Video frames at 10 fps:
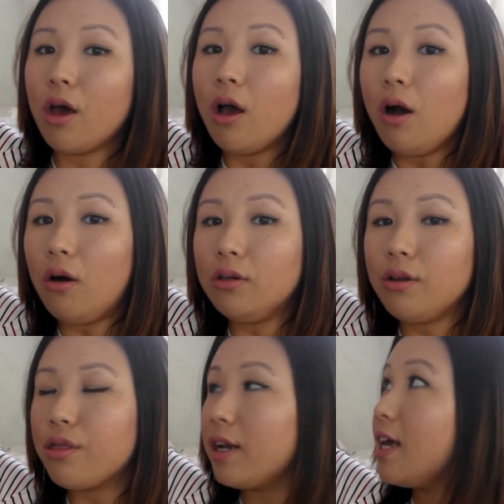on the
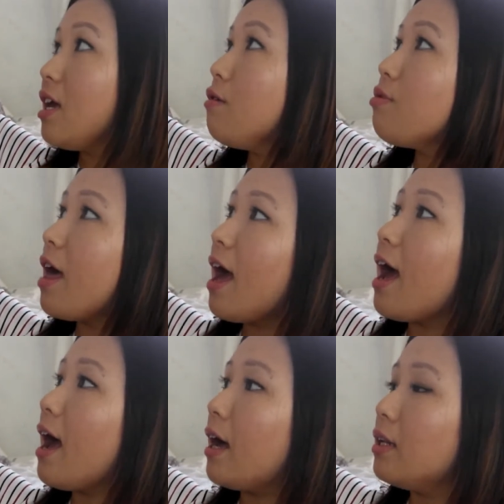sleeves.
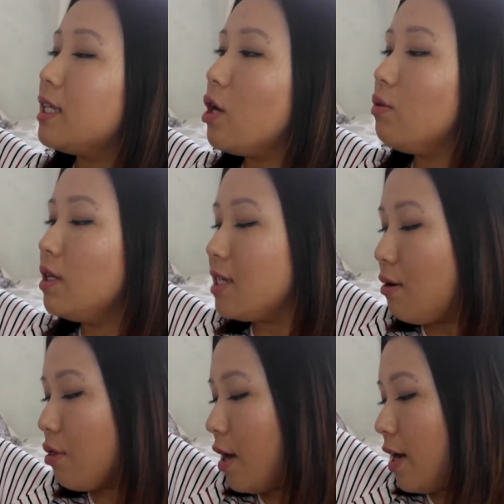And the only
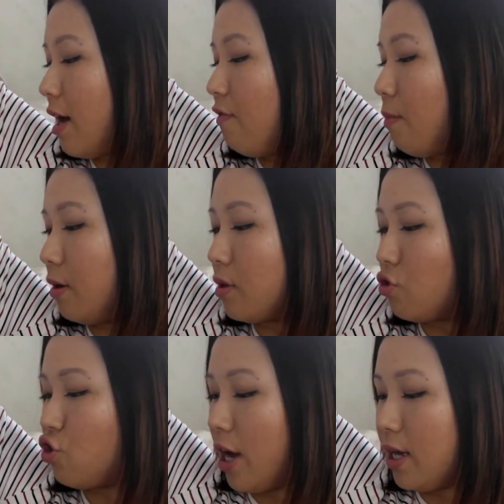downside I have about this
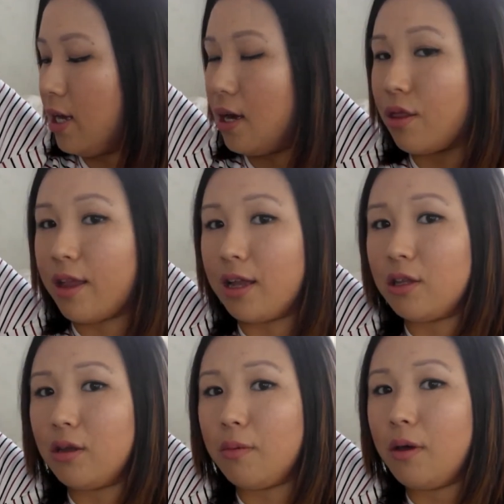jacket is that
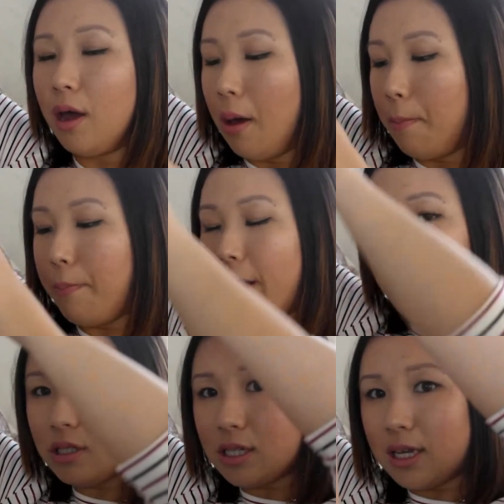the
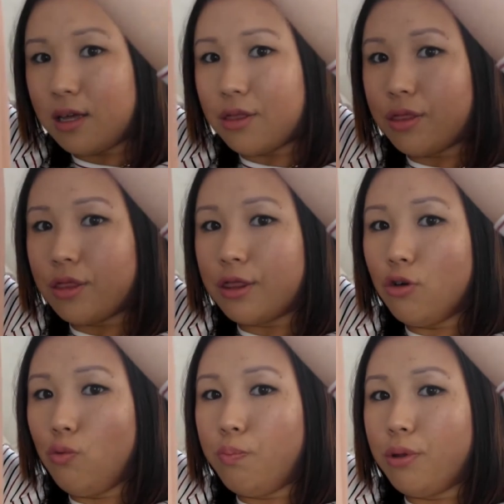belt is
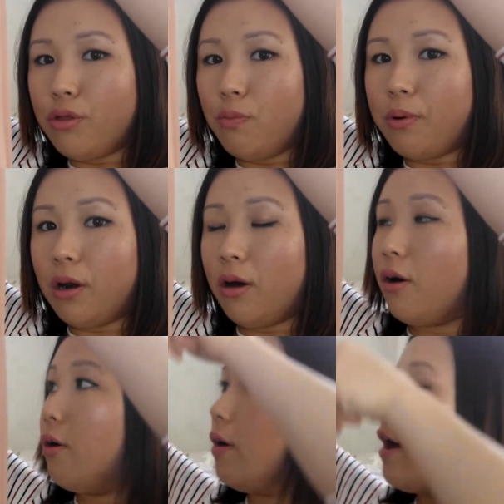super
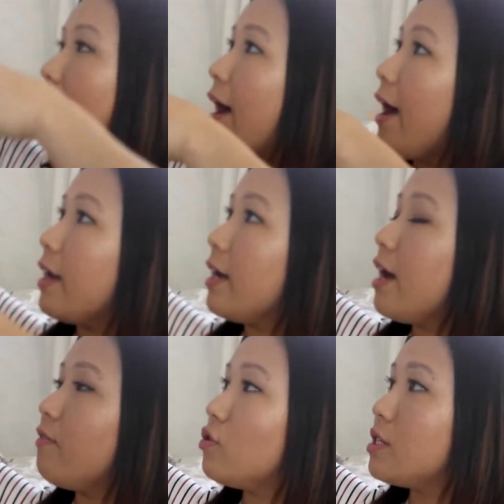long, and I
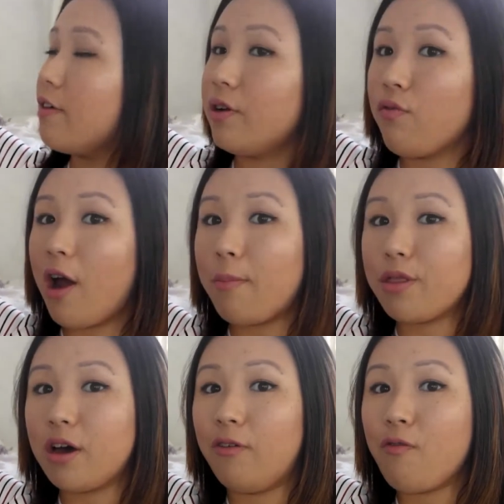have to definitely wrap
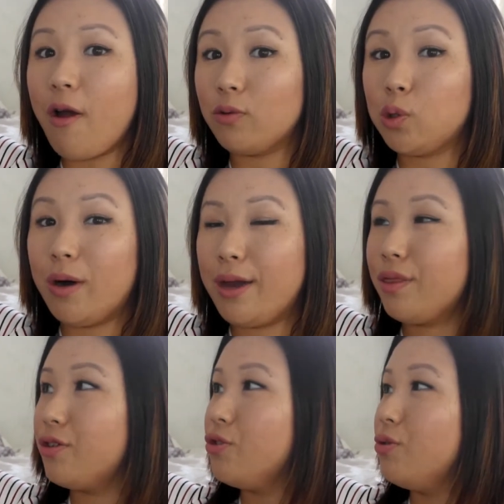myself around twice
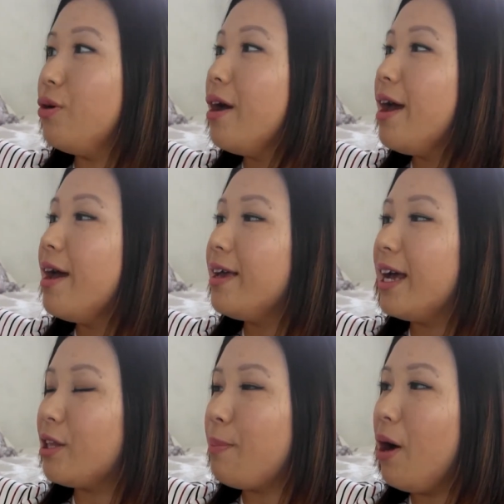to
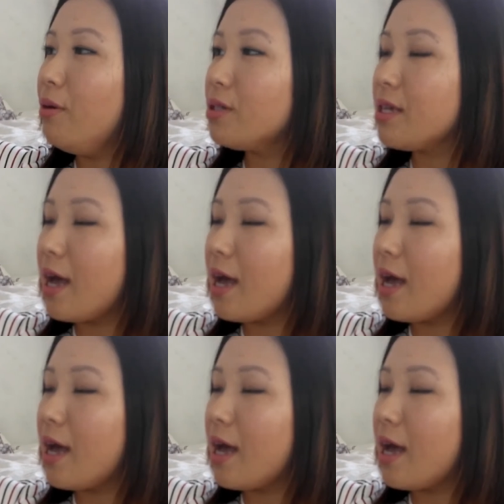get the belt